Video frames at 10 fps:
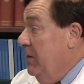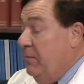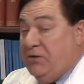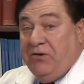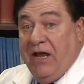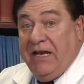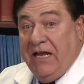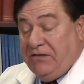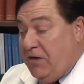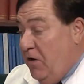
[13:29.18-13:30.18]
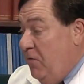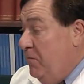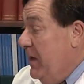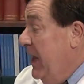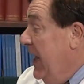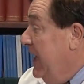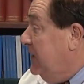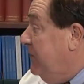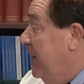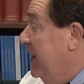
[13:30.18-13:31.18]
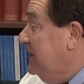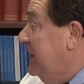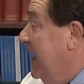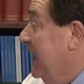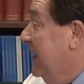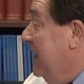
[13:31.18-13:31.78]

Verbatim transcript: Mr. Ed Esko and his fiancee,